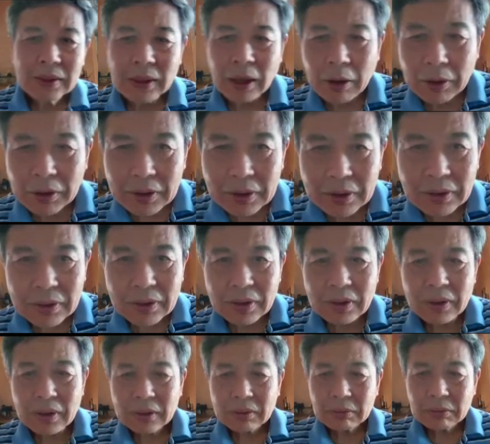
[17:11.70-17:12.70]
Now,
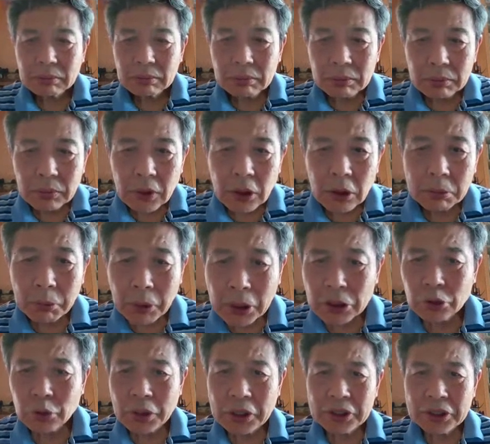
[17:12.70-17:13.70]

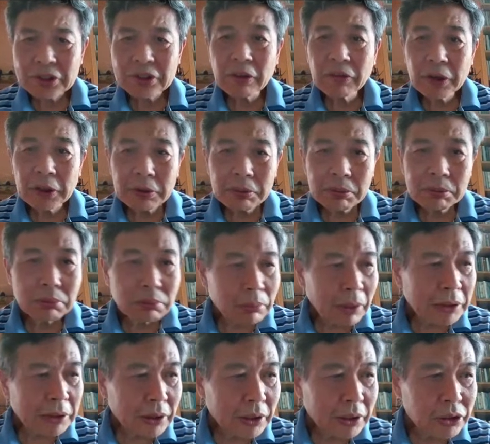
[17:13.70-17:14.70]
page 27,
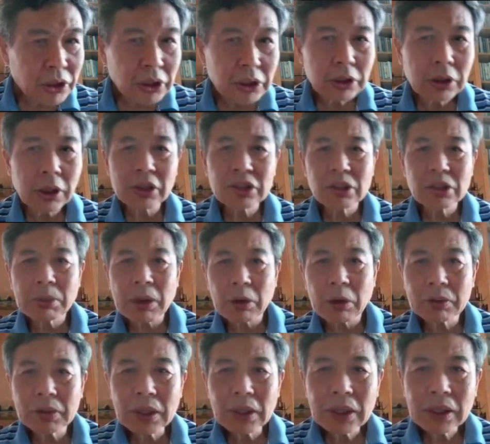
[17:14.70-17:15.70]
Bhante Ji talks
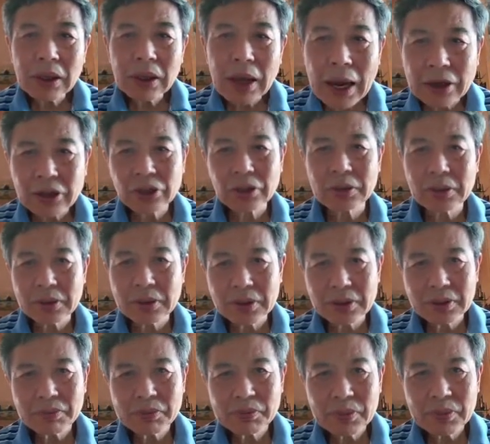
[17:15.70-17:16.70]
about
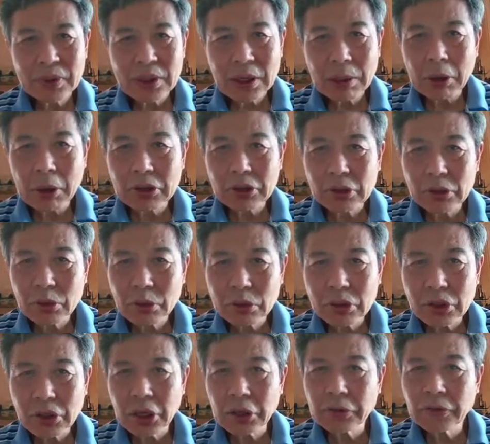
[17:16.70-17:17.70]
actions, about
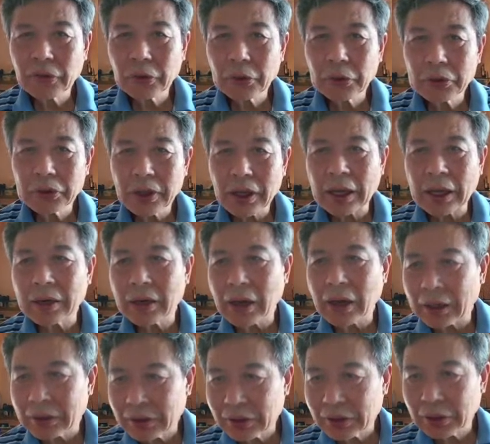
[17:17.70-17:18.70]
skillful and
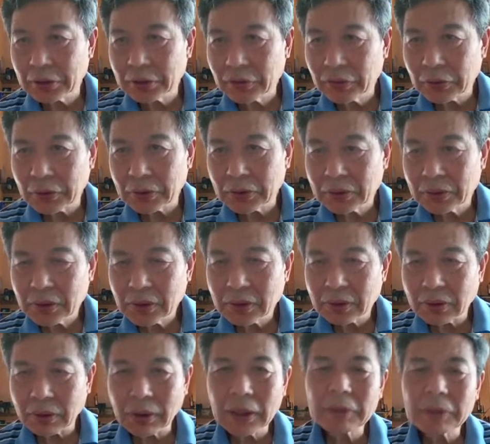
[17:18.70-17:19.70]
unskillful,
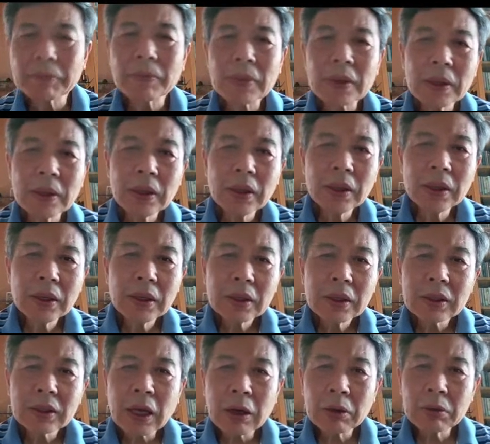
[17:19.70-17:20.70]
right?
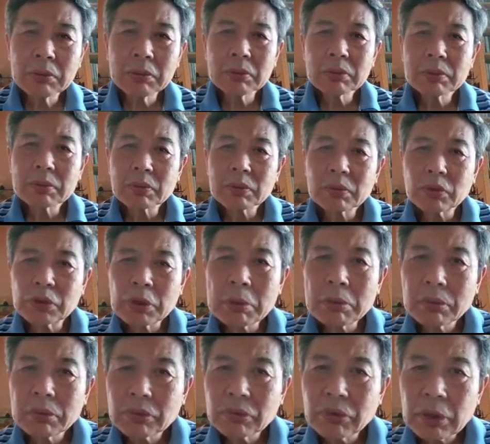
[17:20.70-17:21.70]
Now,
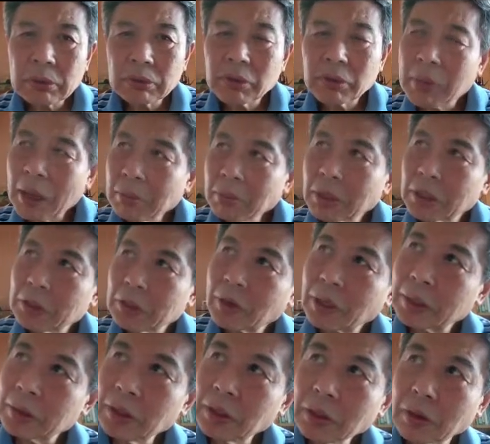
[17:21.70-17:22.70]
remember, you
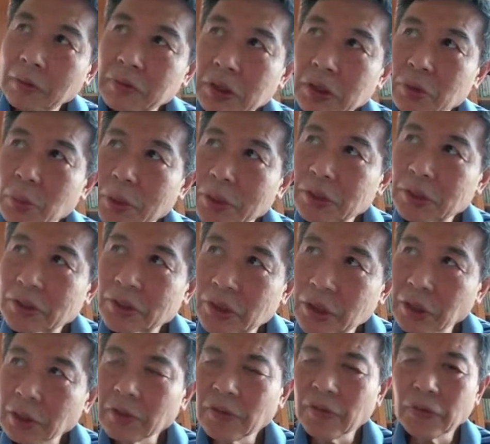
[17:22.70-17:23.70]
can think of this word
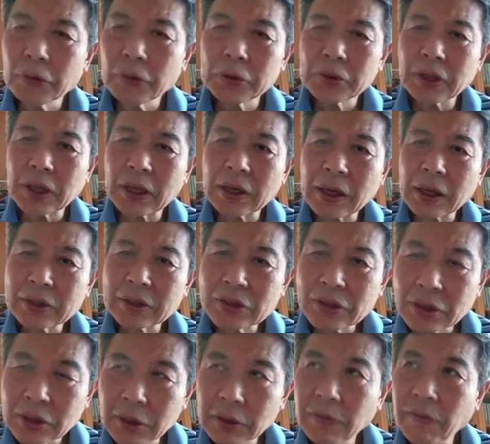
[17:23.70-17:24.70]
skillful and
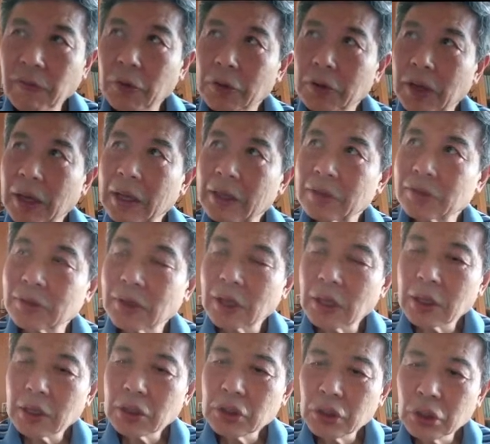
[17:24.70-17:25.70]
unskillful as
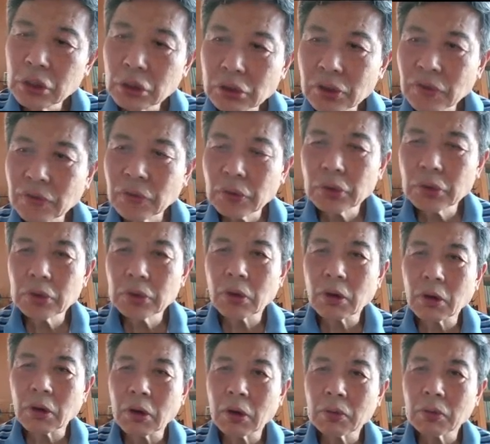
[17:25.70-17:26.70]
useful
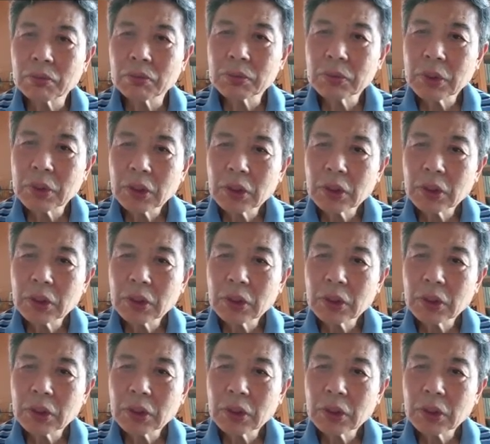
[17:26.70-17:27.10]
or